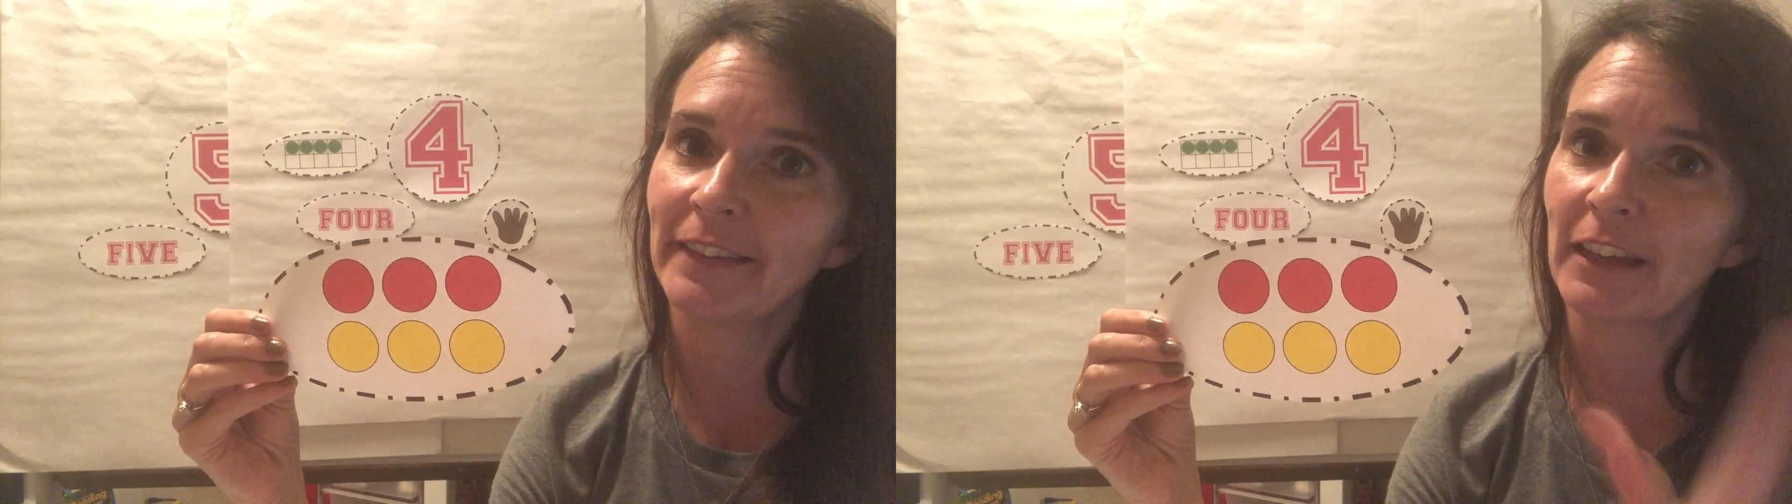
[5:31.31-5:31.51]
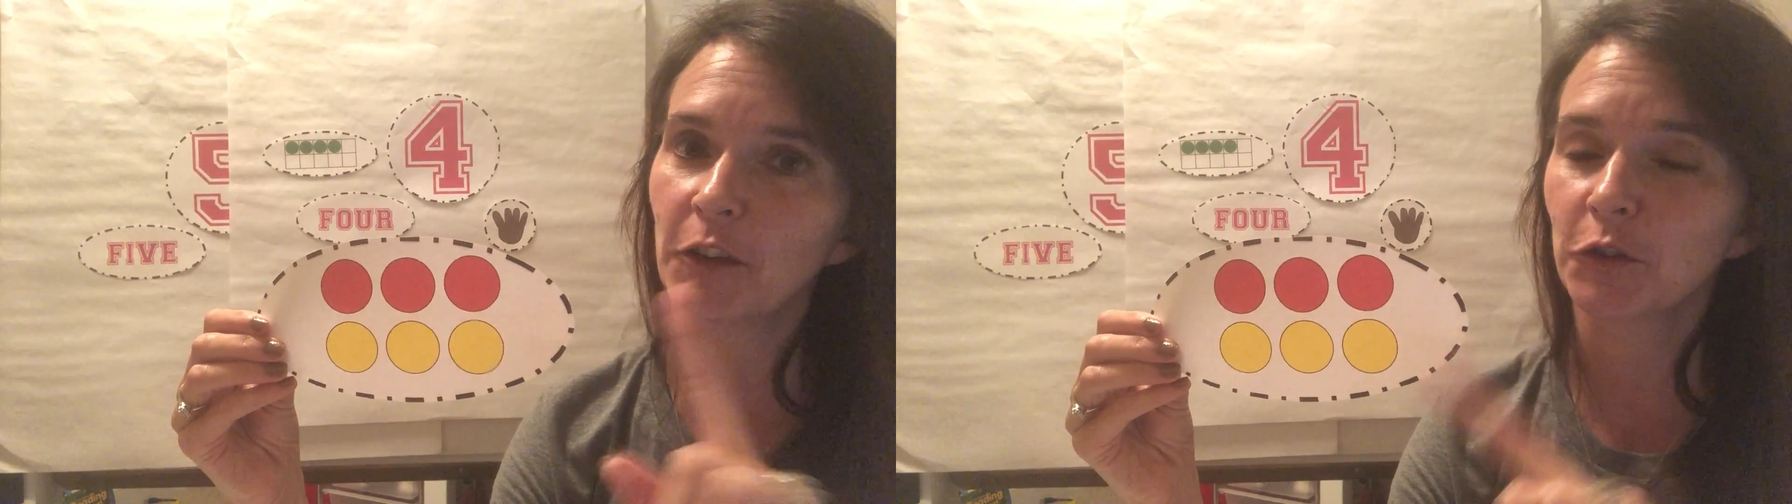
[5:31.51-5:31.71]

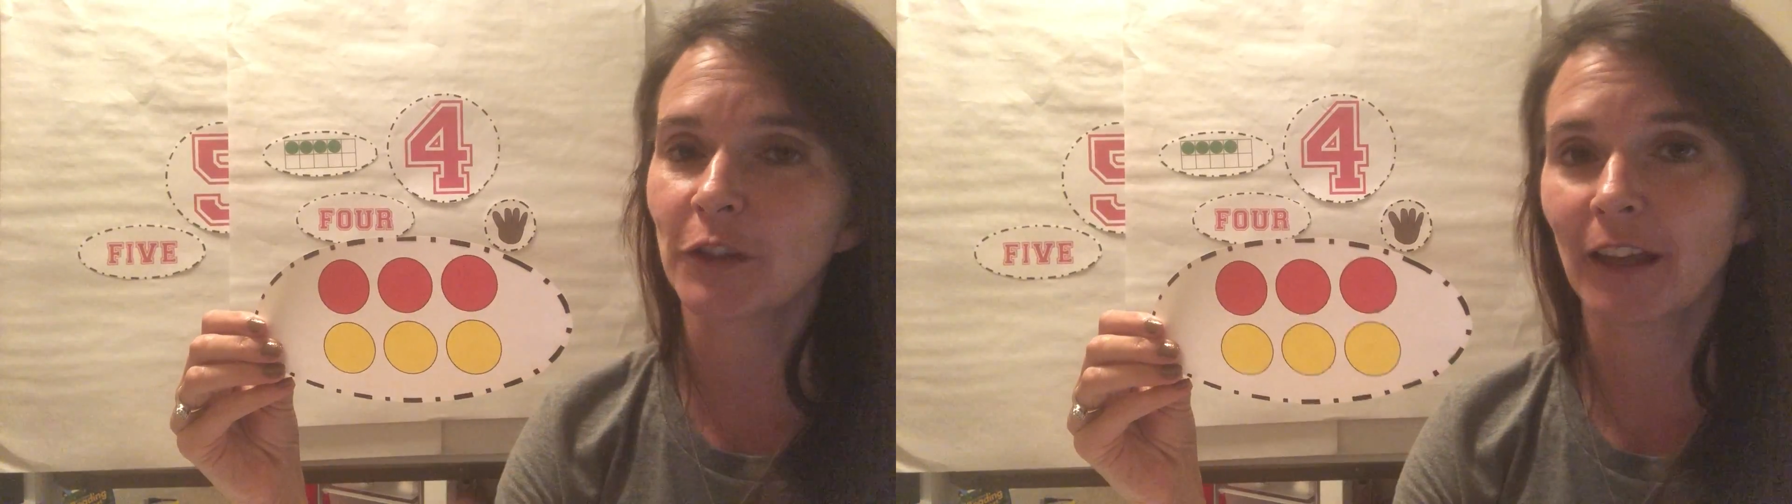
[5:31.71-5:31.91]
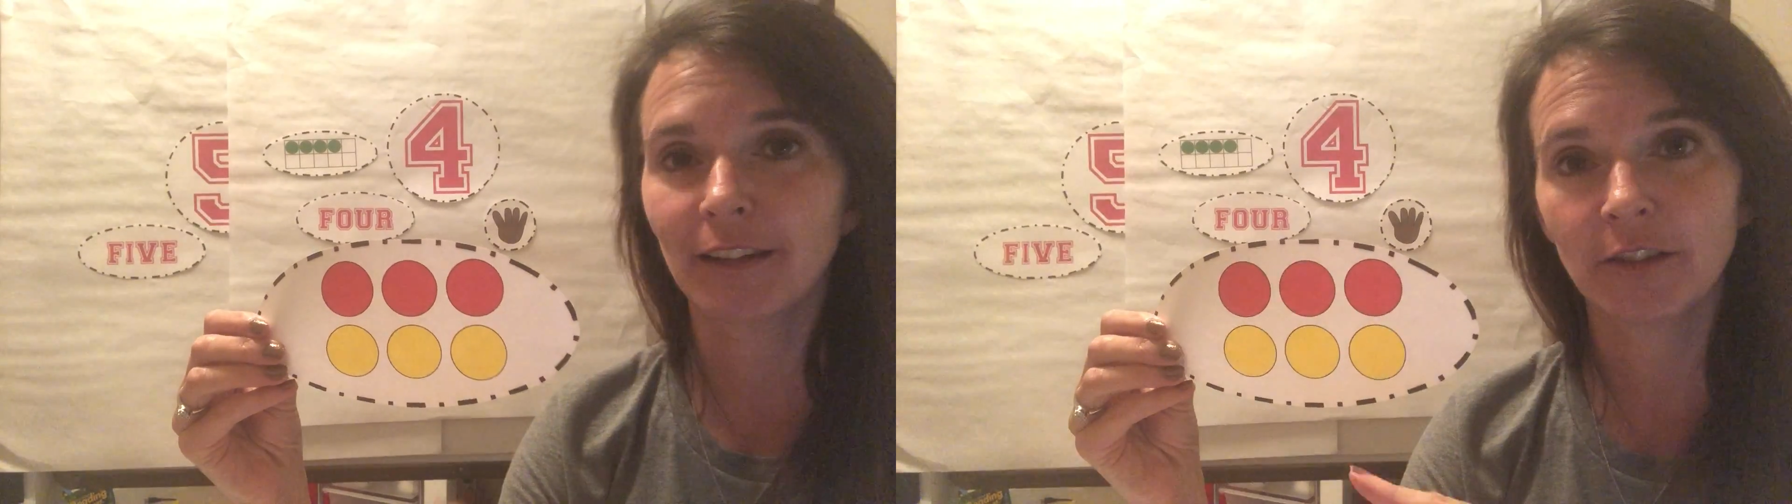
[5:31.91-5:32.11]
the other
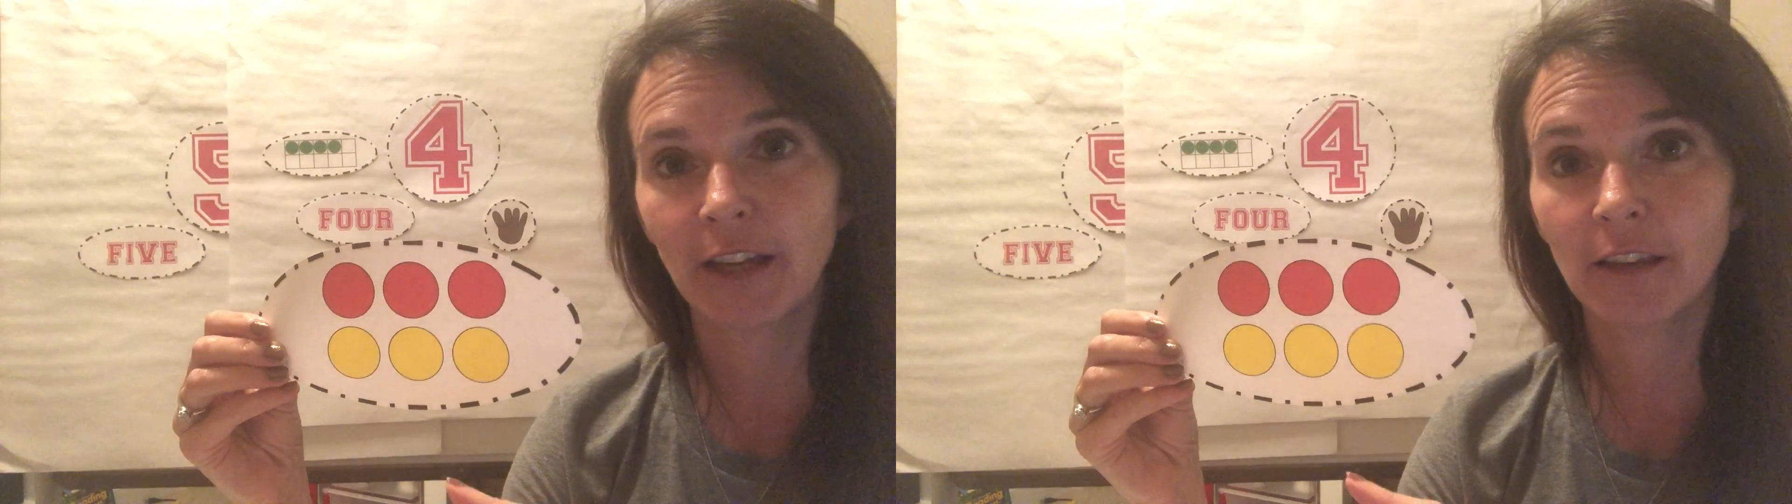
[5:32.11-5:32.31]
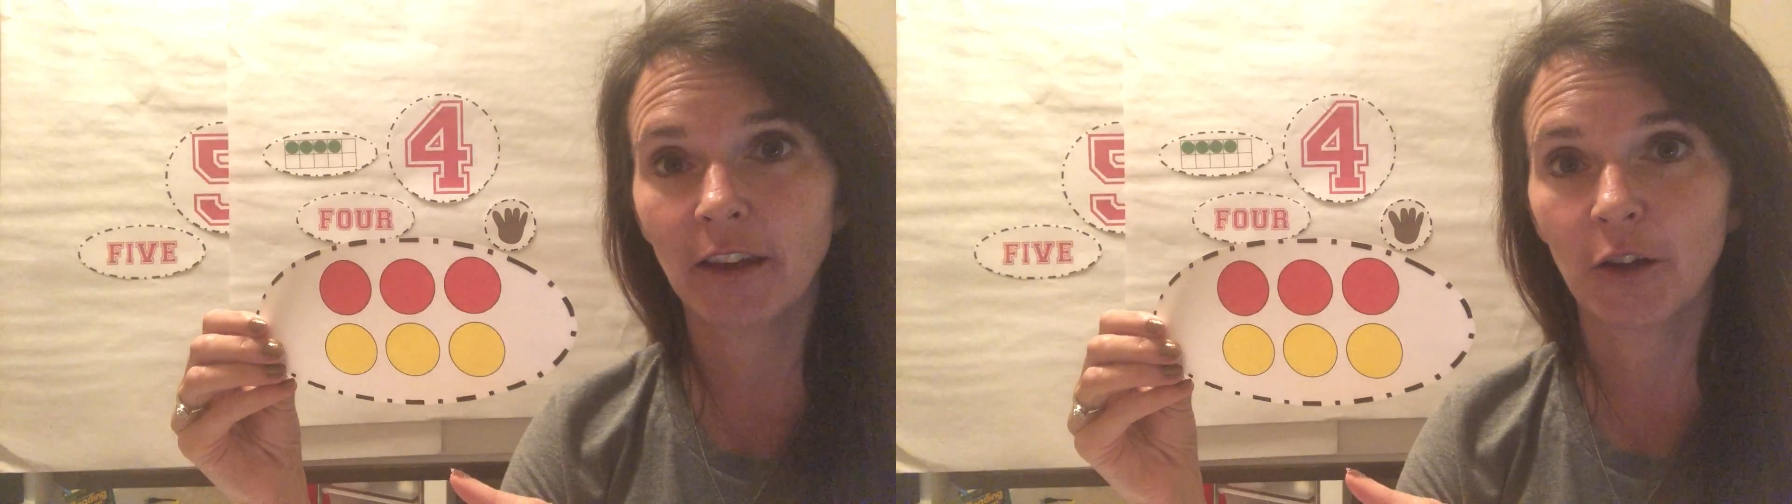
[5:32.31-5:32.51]
side is
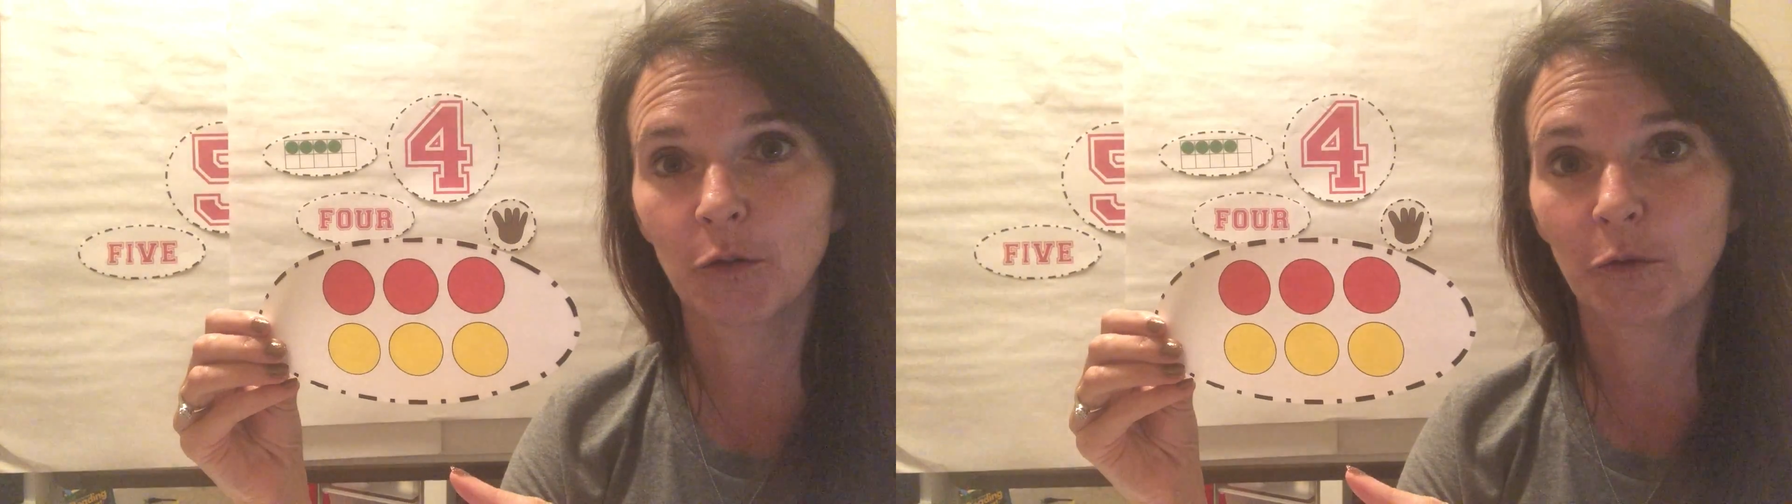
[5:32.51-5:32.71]
yellow.